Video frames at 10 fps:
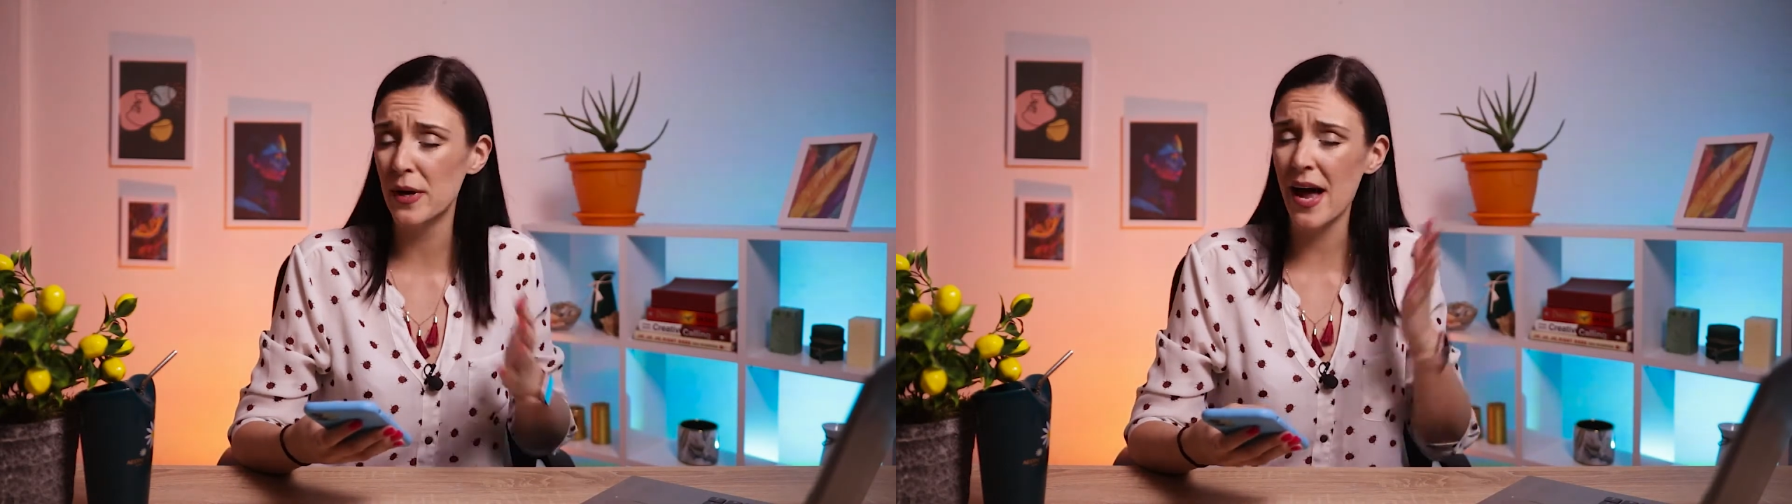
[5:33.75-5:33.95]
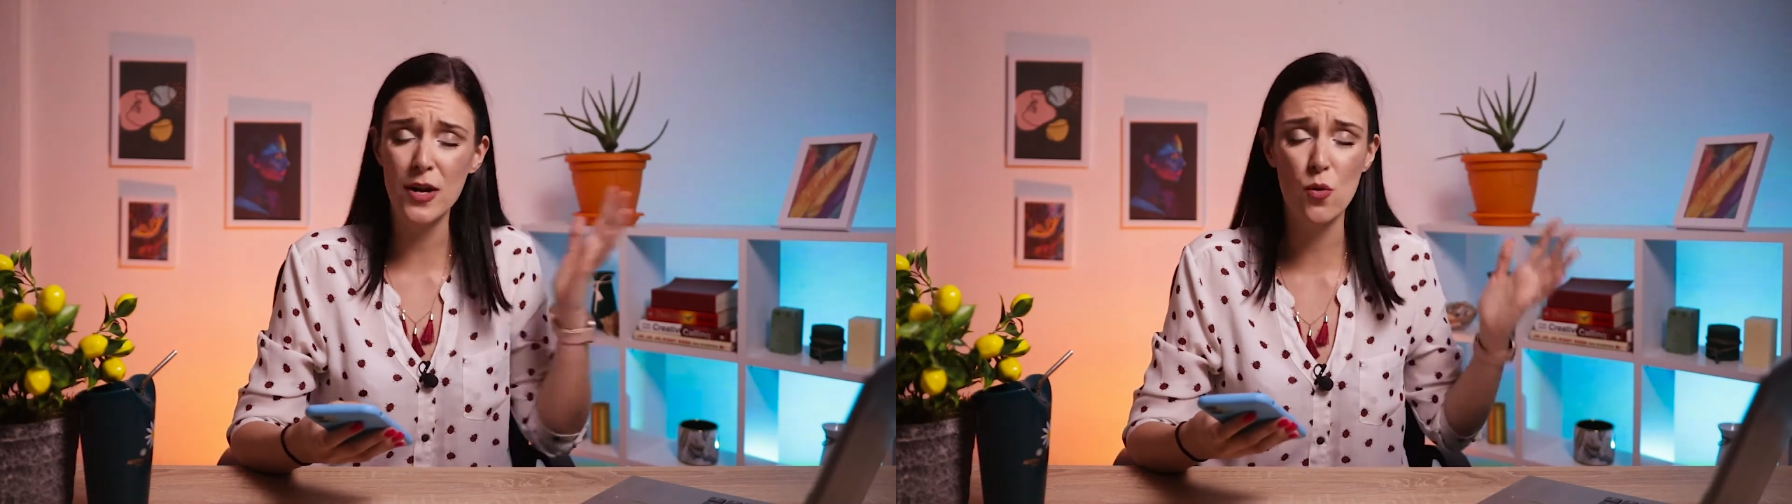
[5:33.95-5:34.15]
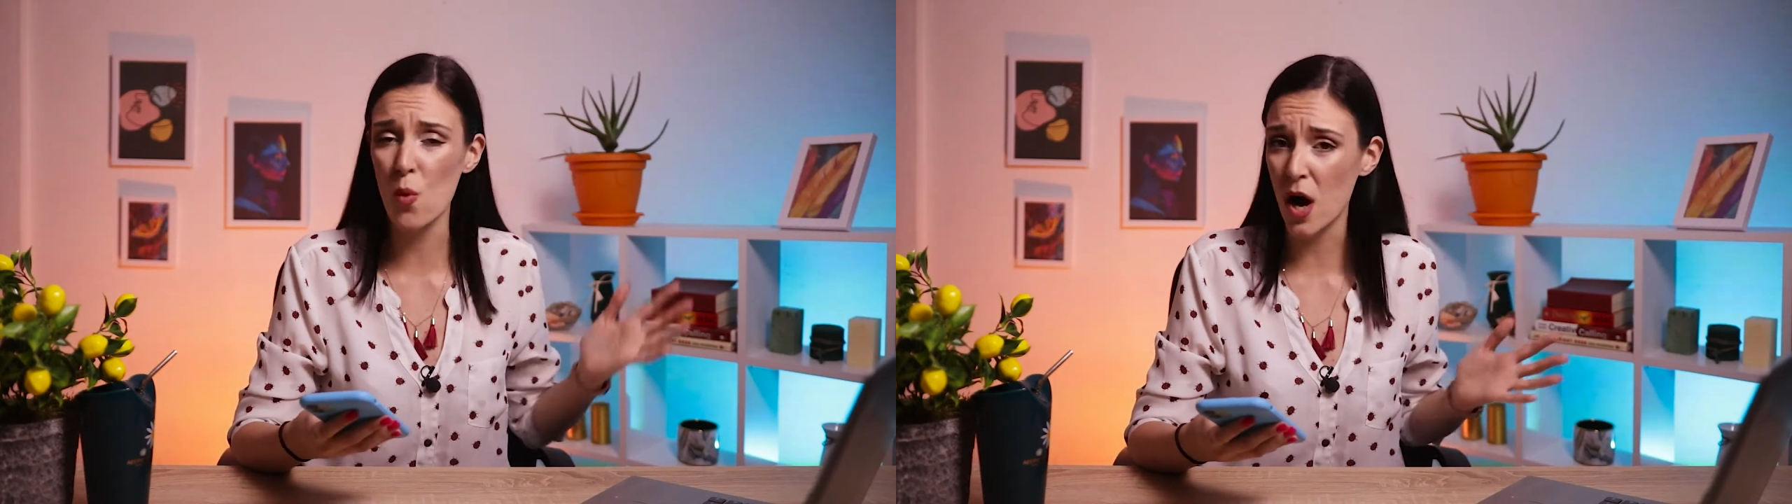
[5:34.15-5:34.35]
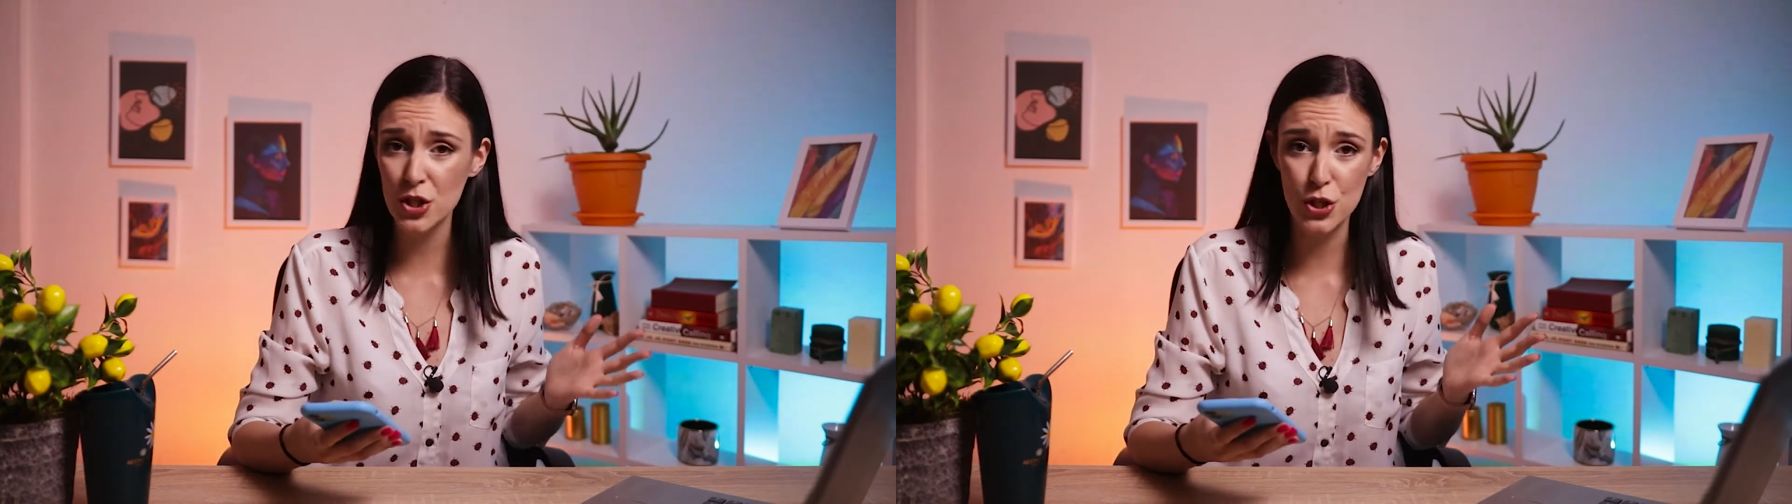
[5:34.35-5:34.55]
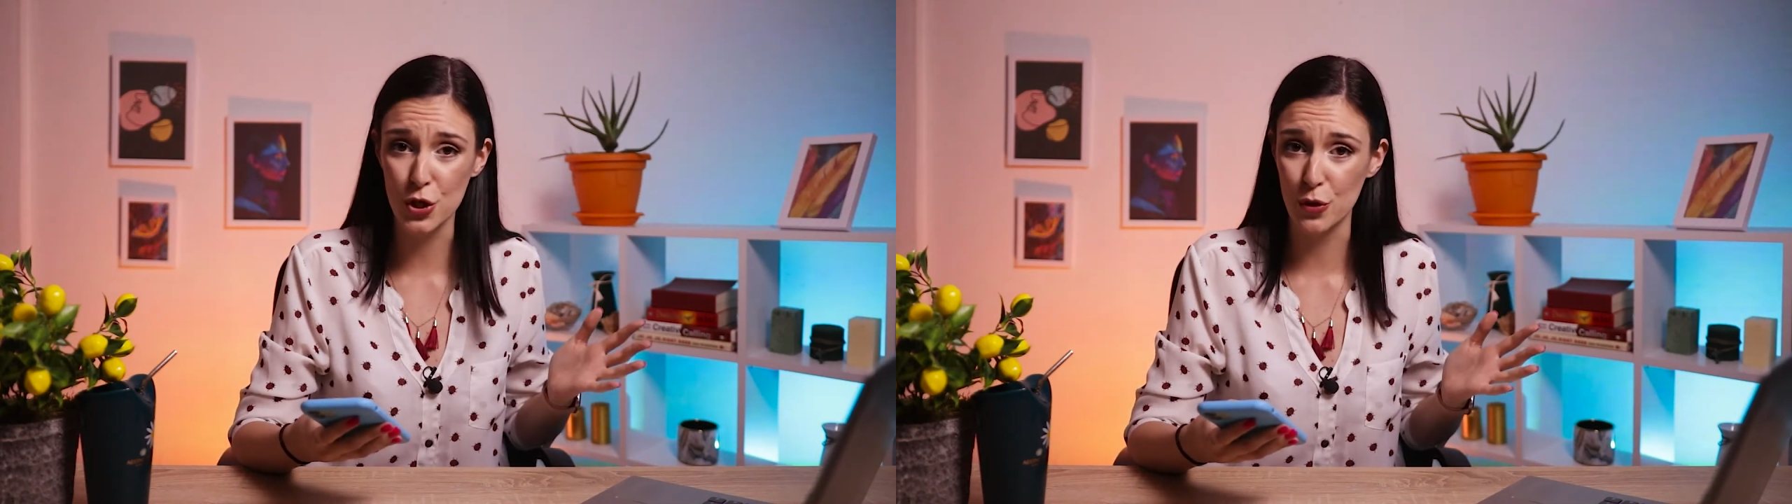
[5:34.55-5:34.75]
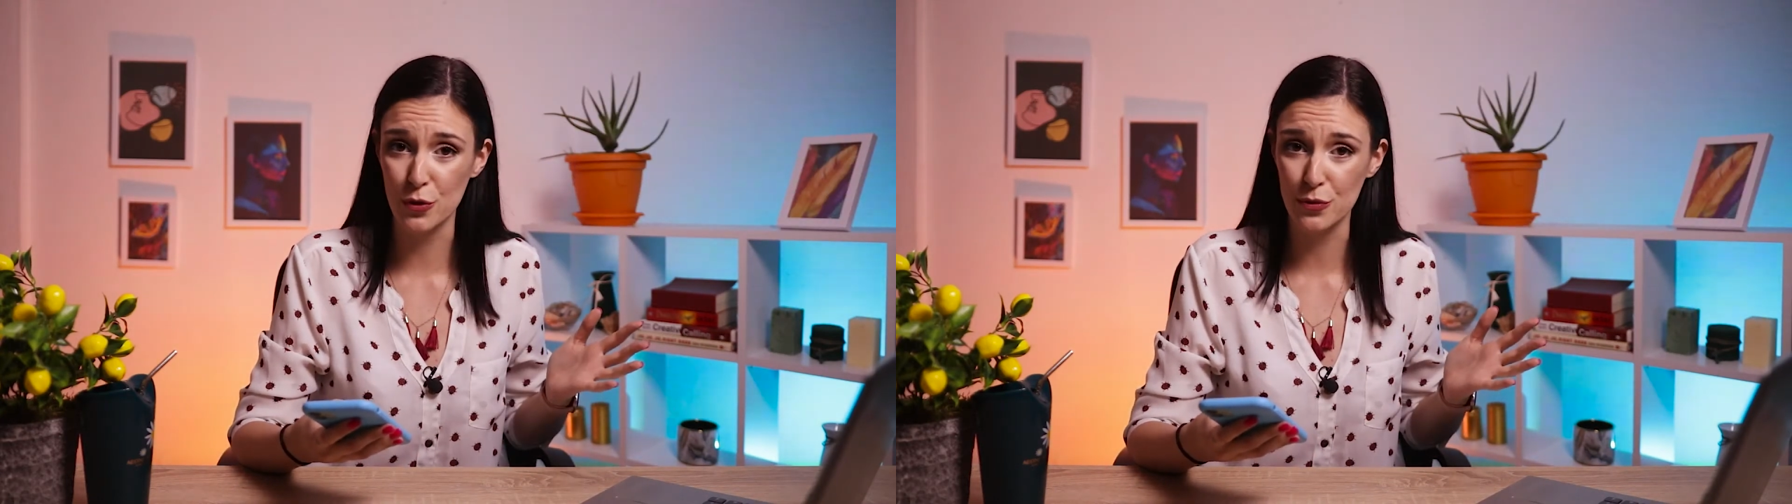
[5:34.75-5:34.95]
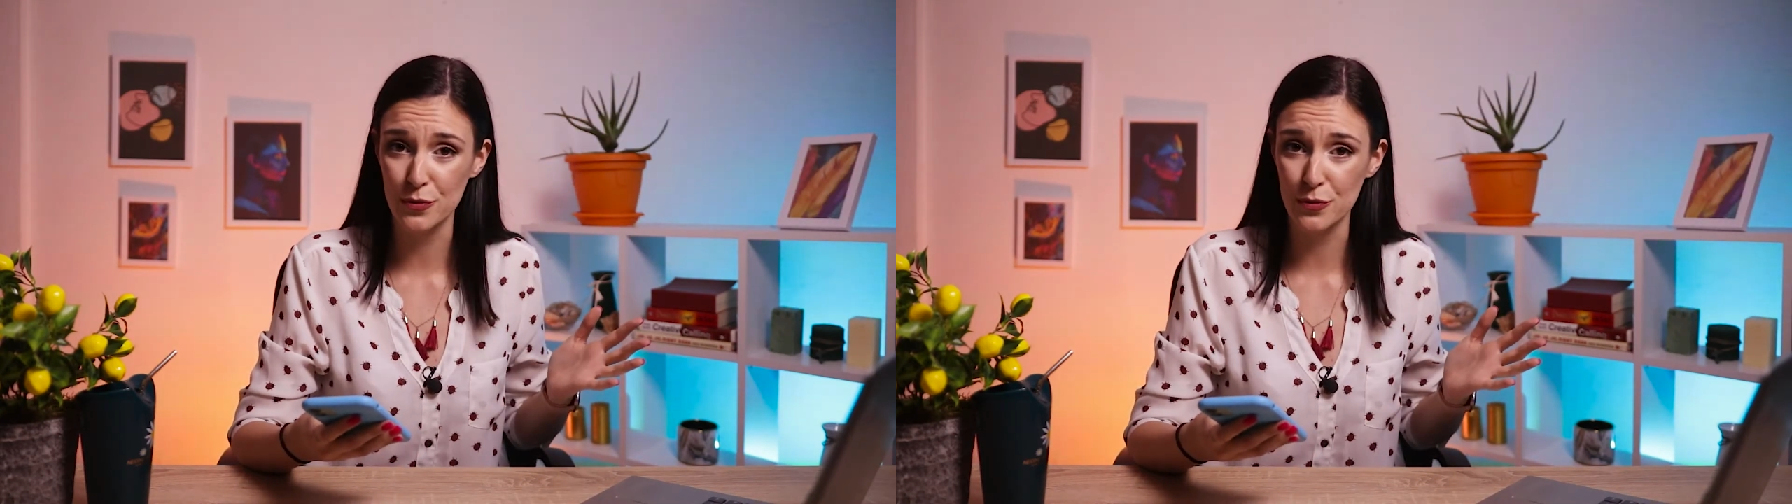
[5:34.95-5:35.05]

but I don't want to.